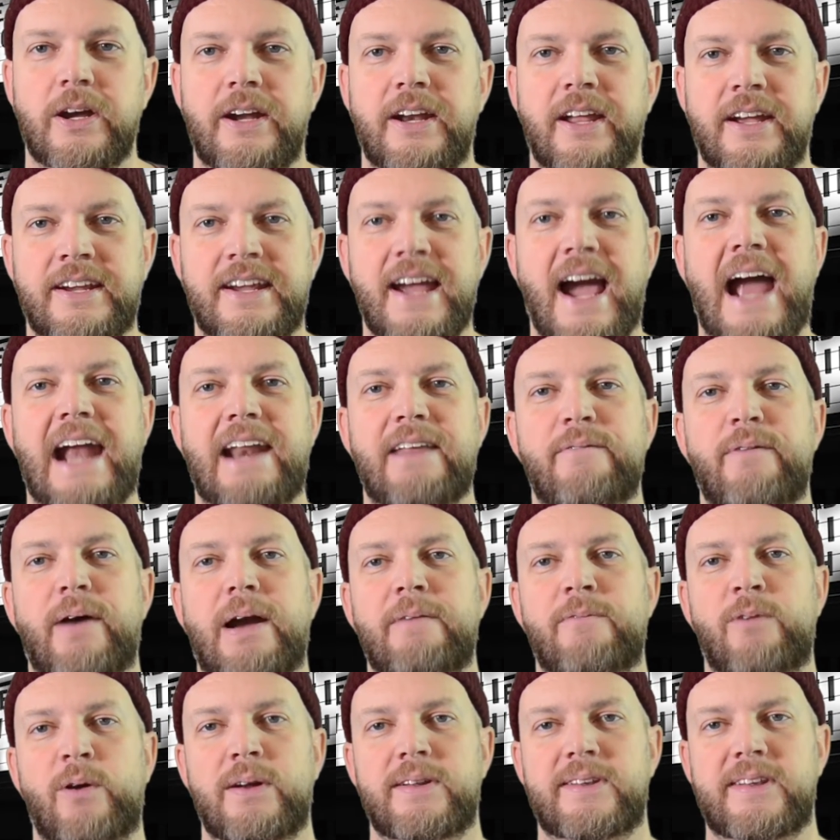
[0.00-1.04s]
A Guided
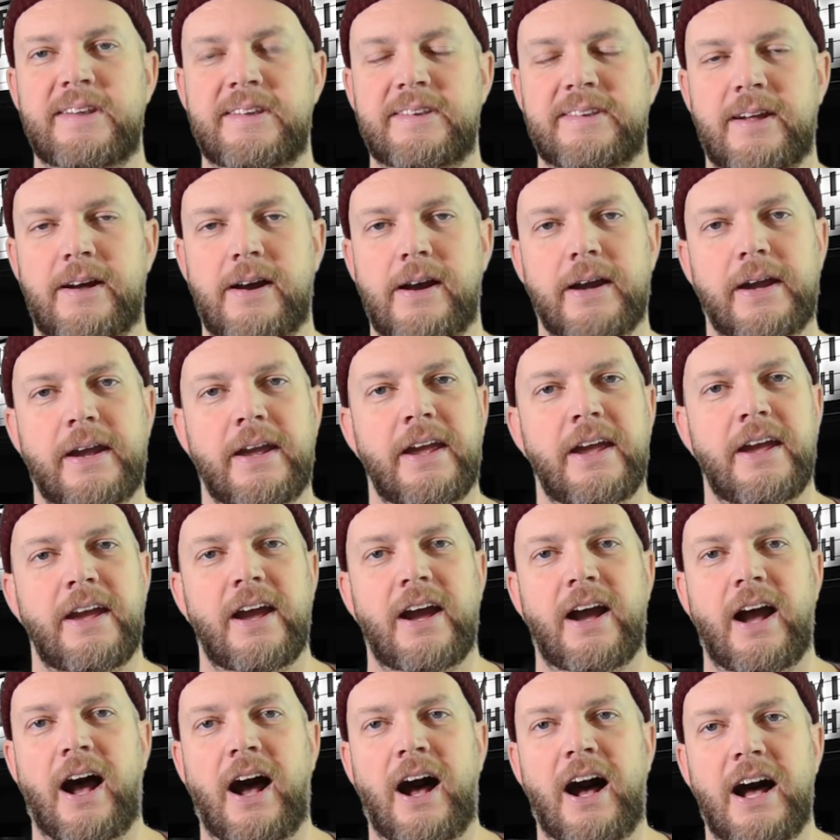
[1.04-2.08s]
by Voices song.
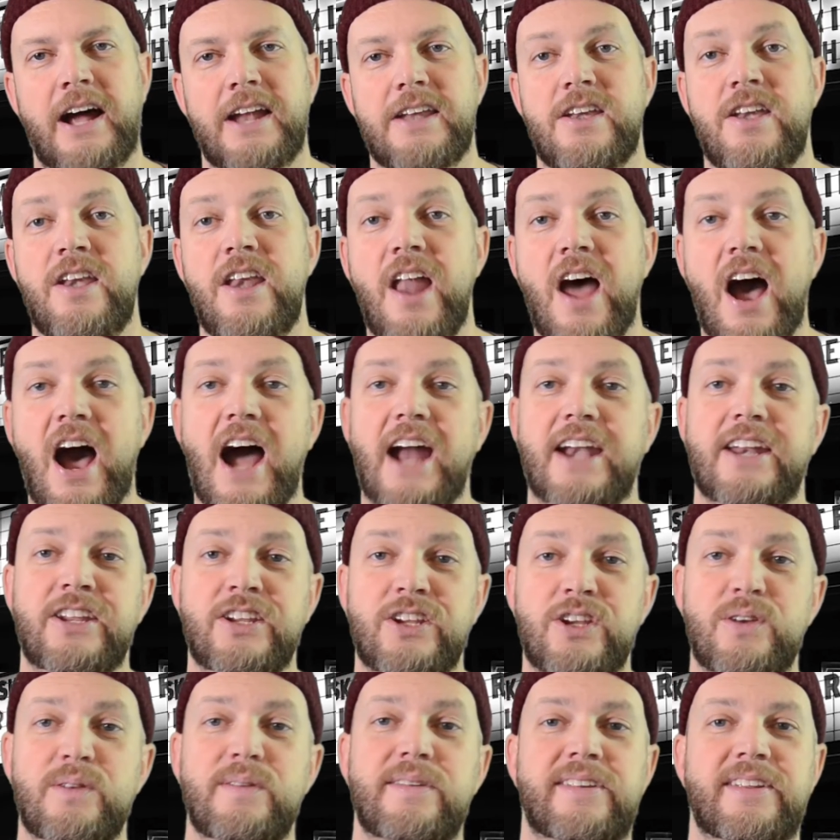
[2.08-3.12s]
Not
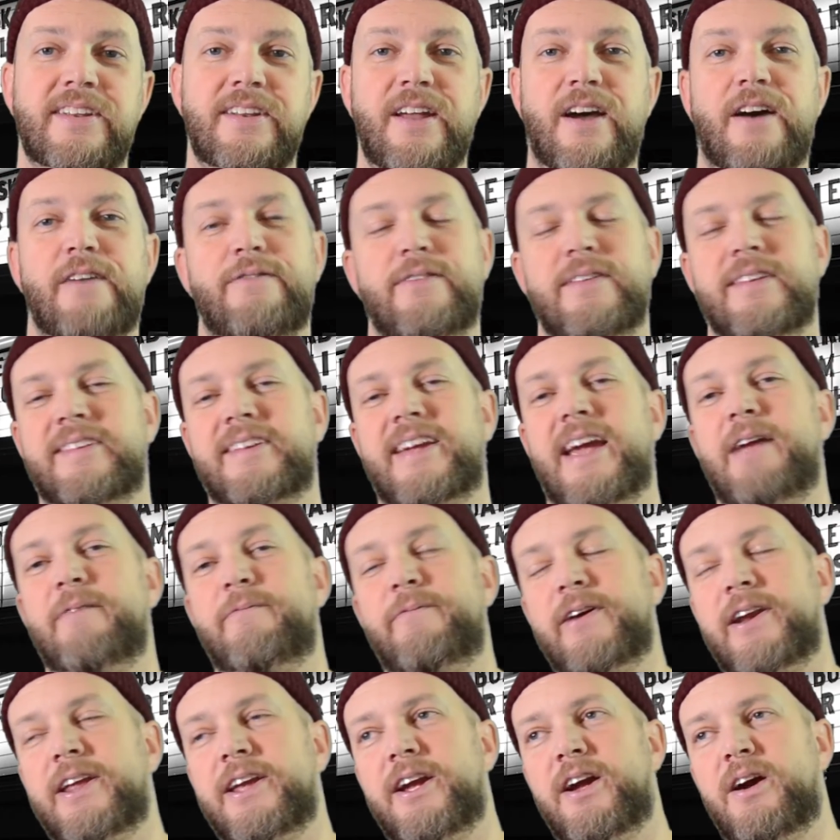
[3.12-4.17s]
used enough in skate
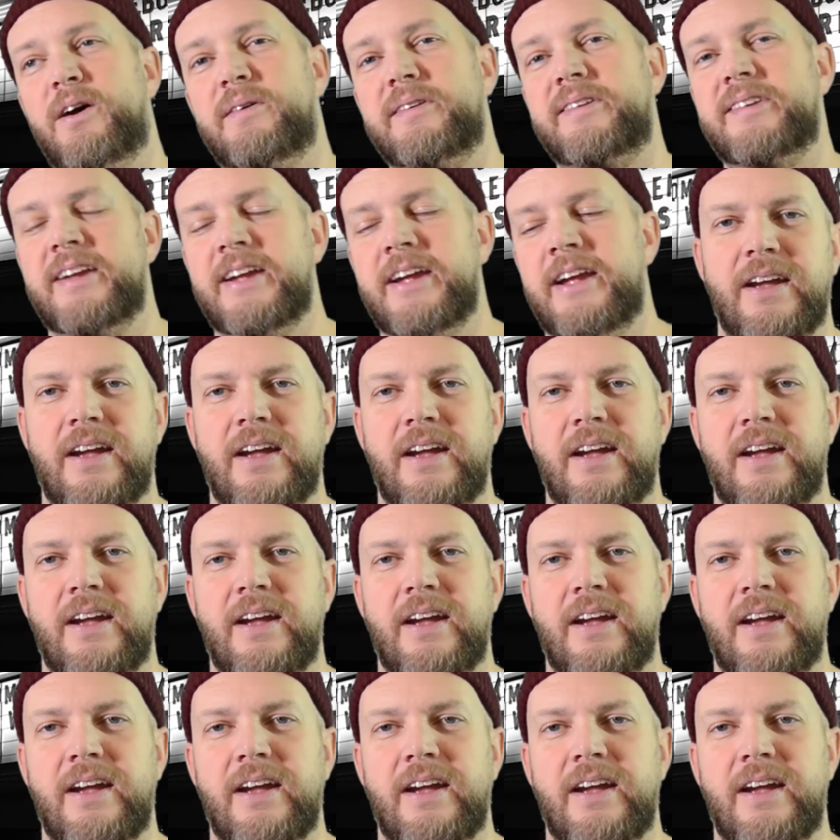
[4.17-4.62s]
videos.